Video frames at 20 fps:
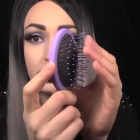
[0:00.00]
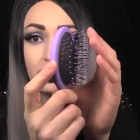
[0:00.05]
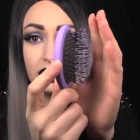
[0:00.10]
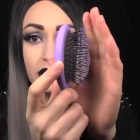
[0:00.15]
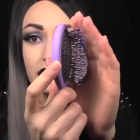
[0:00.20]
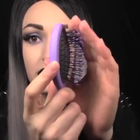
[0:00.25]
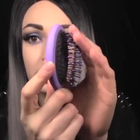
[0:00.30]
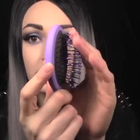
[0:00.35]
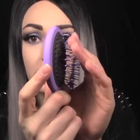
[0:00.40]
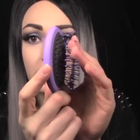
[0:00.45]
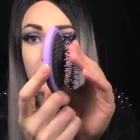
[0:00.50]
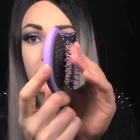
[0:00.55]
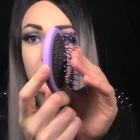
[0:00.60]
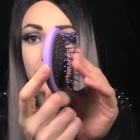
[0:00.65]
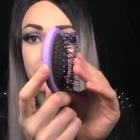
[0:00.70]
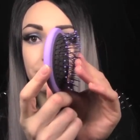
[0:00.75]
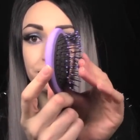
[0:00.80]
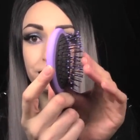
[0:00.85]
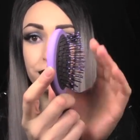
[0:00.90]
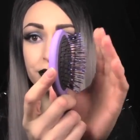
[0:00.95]
the
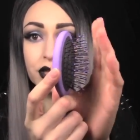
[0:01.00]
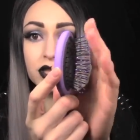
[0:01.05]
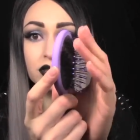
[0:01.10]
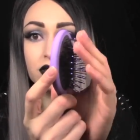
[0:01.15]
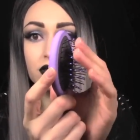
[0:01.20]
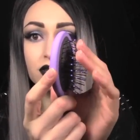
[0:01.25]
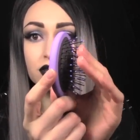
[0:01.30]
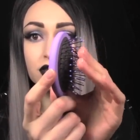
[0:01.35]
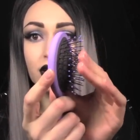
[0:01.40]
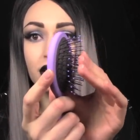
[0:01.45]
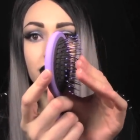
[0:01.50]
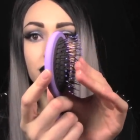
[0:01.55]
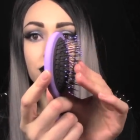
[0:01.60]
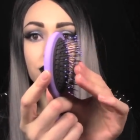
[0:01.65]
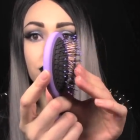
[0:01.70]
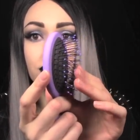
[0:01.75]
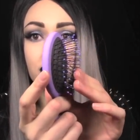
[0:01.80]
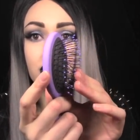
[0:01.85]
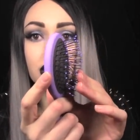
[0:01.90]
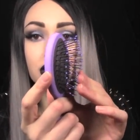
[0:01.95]
bristles are
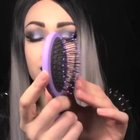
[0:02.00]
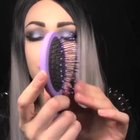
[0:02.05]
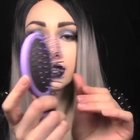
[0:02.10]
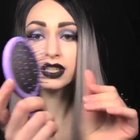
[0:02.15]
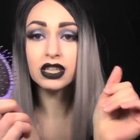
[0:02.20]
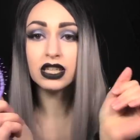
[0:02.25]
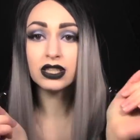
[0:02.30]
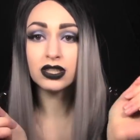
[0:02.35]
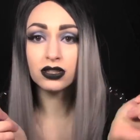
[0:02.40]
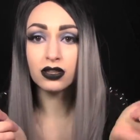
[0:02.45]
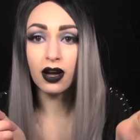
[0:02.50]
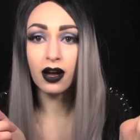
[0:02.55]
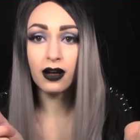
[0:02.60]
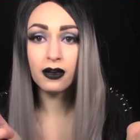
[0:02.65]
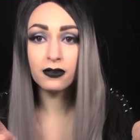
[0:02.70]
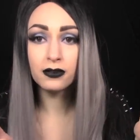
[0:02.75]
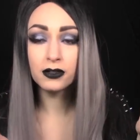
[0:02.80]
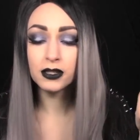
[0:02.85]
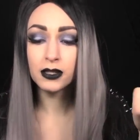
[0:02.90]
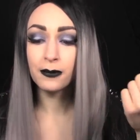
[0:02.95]
really, really
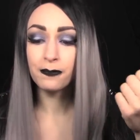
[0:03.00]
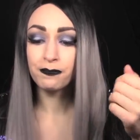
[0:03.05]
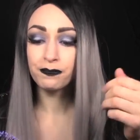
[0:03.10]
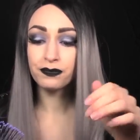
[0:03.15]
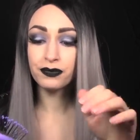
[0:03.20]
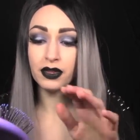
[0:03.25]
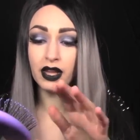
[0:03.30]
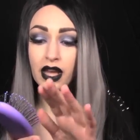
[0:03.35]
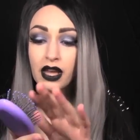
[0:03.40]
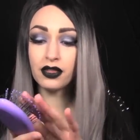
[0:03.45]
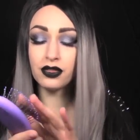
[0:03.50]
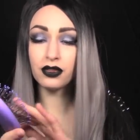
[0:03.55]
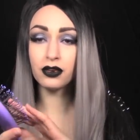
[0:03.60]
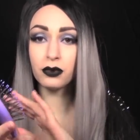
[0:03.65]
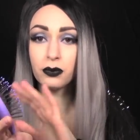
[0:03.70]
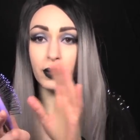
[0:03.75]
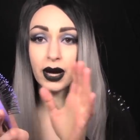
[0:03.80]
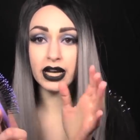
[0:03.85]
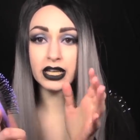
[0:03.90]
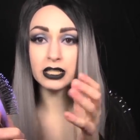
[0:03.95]
soft and
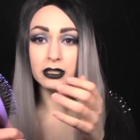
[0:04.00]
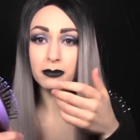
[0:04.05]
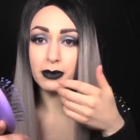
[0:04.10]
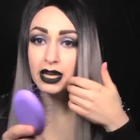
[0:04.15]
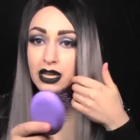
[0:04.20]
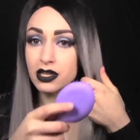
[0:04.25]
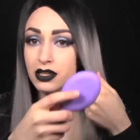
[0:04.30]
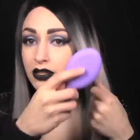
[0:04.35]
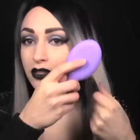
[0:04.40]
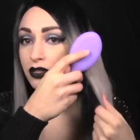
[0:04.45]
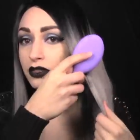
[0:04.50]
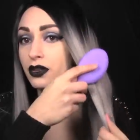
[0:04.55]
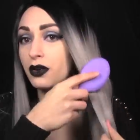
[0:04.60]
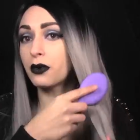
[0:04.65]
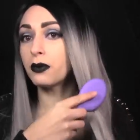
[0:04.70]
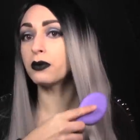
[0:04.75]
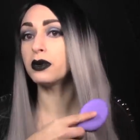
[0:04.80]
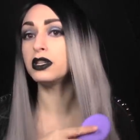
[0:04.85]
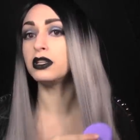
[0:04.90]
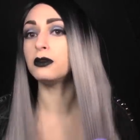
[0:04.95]
they're wide spaced,
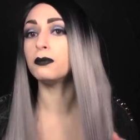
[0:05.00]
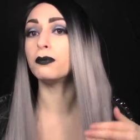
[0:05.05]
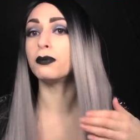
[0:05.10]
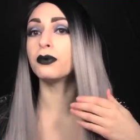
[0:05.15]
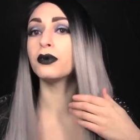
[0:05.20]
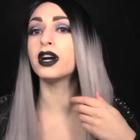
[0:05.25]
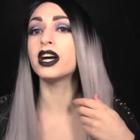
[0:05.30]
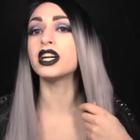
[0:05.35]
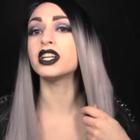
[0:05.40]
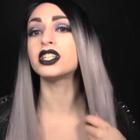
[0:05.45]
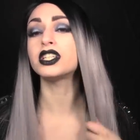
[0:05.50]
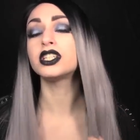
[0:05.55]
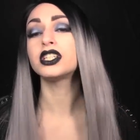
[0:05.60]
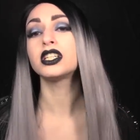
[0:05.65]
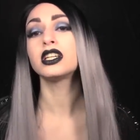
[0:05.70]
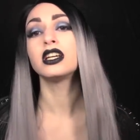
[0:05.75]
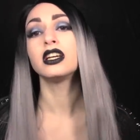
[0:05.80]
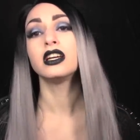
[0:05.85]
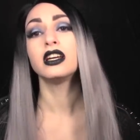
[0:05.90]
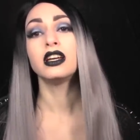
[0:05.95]
so when you
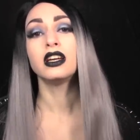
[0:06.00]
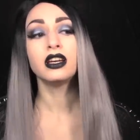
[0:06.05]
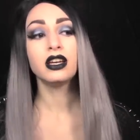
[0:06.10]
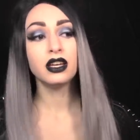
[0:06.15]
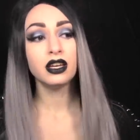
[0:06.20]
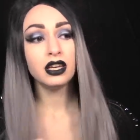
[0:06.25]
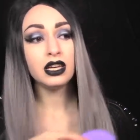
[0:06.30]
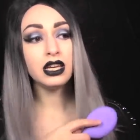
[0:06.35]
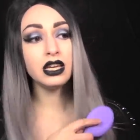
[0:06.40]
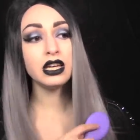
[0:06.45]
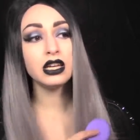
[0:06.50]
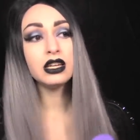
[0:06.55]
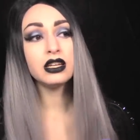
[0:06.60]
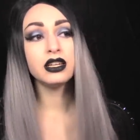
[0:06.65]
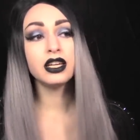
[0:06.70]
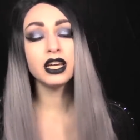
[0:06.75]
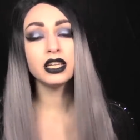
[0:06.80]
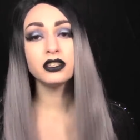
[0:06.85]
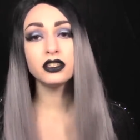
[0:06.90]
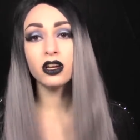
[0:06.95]
brush,
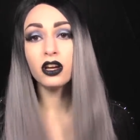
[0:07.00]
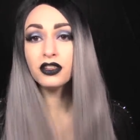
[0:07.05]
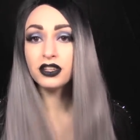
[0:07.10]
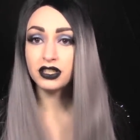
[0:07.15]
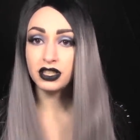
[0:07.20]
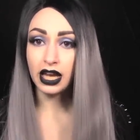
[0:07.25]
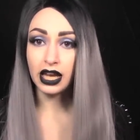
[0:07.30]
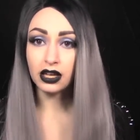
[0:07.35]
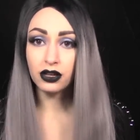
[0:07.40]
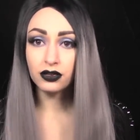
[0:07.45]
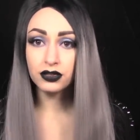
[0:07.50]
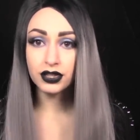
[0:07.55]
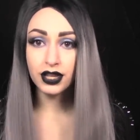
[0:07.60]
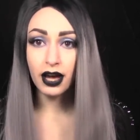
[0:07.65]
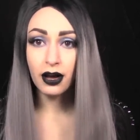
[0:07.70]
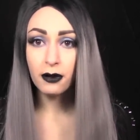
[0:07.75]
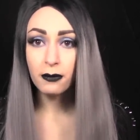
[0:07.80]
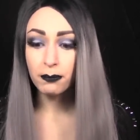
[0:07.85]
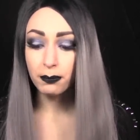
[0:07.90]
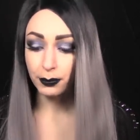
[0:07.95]
It gets all the tangles
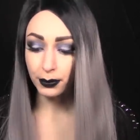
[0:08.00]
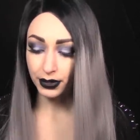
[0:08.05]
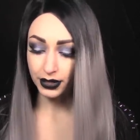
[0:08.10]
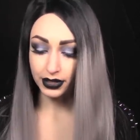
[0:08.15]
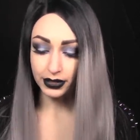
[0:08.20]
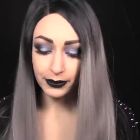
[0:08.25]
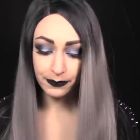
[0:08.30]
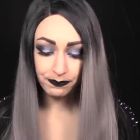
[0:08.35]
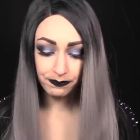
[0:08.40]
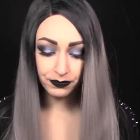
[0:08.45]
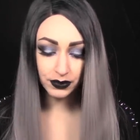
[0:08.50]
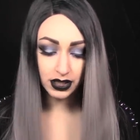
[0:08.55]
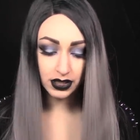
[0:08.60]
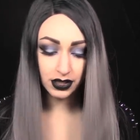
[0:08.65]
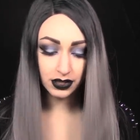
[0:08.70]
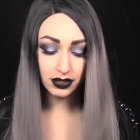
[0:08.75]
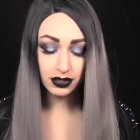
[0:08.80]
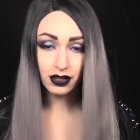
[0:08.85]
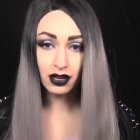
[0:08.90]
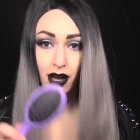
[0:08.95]
out, but it
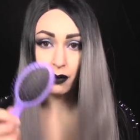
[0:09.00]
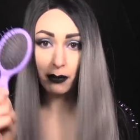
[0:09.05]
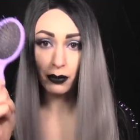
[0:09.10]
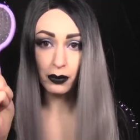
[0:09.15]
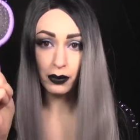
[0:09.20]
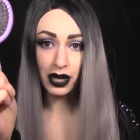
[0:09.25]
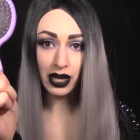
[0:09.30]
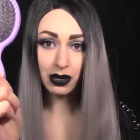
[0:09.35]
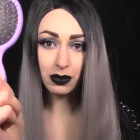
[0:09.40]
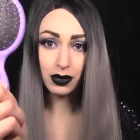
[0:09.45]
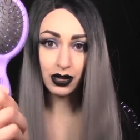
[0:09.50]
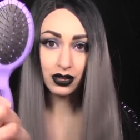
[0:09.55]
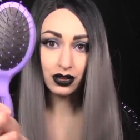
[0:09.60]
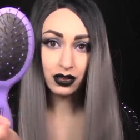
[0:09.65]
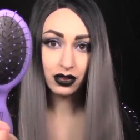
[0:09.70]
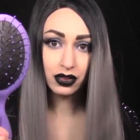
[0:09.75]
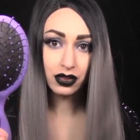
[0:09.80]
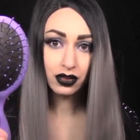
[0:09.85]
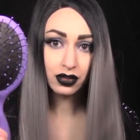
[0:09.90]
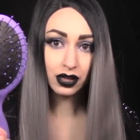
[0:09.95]
doesn't come away
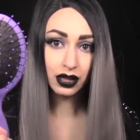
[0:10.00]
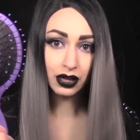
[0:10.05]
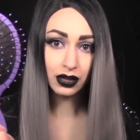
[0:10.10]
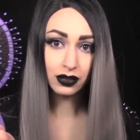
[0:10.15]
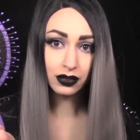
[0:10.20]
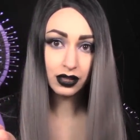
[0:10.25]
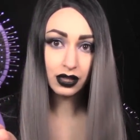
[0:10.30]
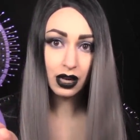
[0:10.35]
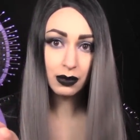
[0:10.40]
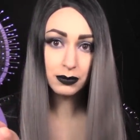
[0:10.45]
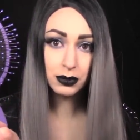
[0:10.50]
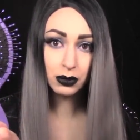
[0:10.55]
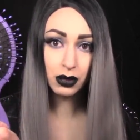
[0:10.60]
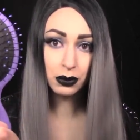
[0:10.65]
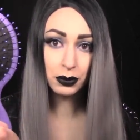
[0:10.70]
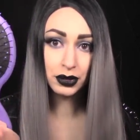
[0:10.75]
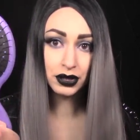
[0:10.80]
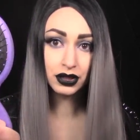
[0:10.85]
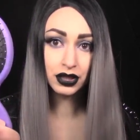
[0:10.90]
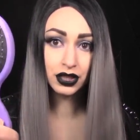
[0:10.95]
with, you know, it comes
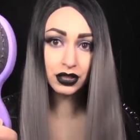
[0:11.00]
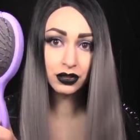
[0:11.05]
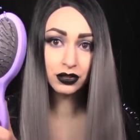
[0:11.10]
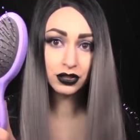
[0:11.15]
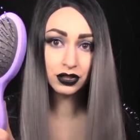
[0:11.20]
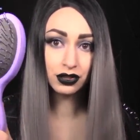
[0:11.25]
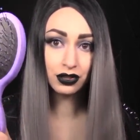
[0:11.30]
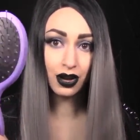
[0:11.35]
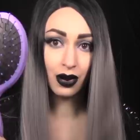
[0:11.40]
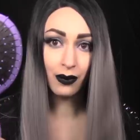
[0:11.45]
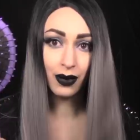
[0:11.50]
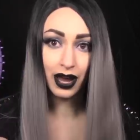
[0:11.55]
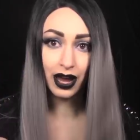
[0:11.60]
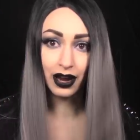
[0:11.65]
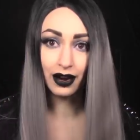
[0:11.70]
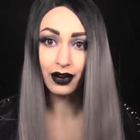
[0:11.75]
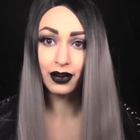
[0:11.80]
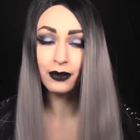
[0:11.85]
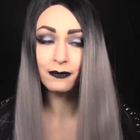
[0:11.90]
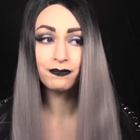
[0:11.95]
away with little to no
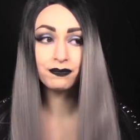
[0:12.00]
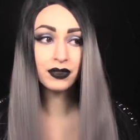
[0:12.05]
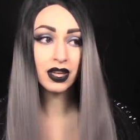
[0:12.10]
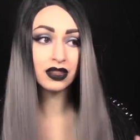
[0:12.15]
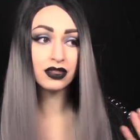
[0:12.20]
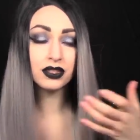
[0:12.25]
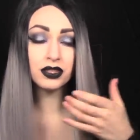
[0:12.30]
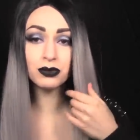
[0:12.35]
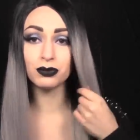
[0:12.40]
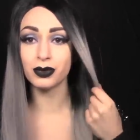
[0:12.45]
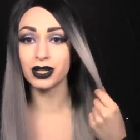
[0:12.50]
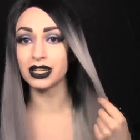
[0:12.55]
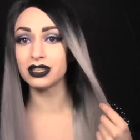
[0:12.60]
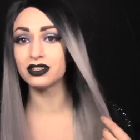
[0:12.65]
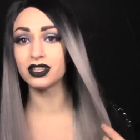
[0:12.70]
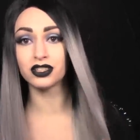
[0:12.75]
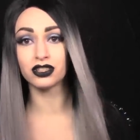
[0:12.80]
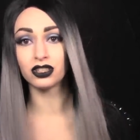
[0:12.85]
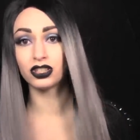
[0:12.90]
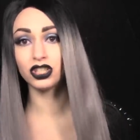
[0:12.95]
hair. And this wig
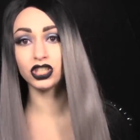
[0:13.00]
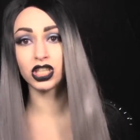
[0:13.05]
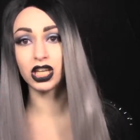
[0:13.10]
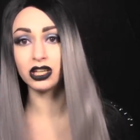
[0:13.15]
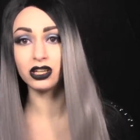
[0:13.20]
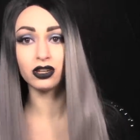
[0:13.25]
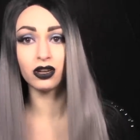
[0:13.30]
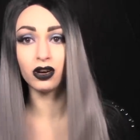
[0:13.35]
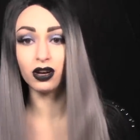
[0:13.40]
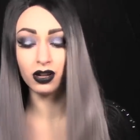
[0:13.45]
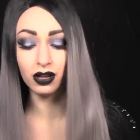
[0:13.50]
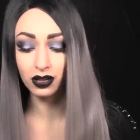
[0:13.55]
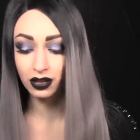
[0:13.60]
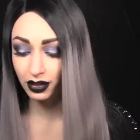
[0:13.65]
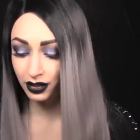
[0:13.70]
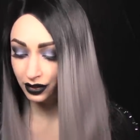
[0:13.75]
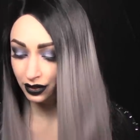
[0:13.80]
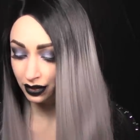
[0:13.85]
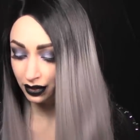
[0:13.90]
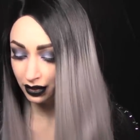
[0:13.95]
doesn't shed at all,
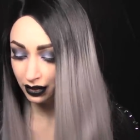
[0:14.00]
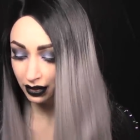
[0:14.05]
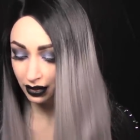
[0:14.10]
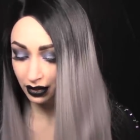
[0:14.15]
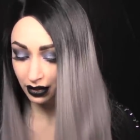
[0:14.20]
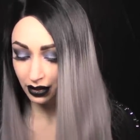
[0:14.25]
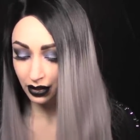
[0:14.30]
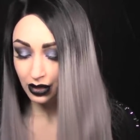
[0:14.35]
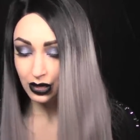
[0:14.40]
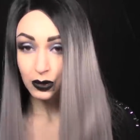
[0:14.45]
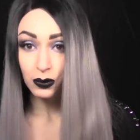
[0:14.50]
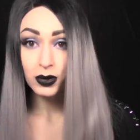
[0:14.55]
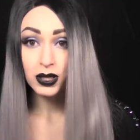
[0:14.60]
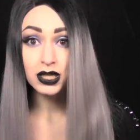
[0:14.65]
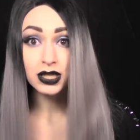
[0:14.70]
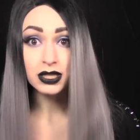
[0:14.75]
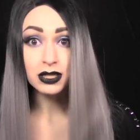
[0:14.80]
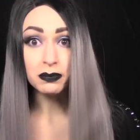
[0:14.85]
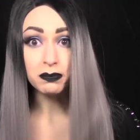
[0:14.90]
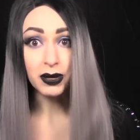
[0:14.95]

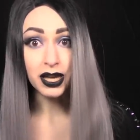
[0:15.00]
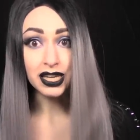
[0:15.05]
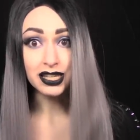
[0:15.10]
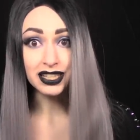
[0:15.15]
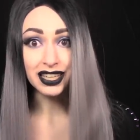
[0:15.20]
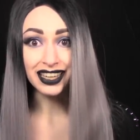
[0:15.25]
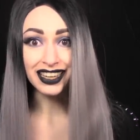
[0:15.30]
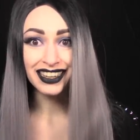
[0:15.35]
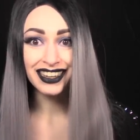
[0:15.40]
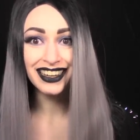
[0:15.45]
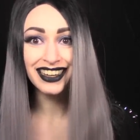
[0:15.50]
which is amazing.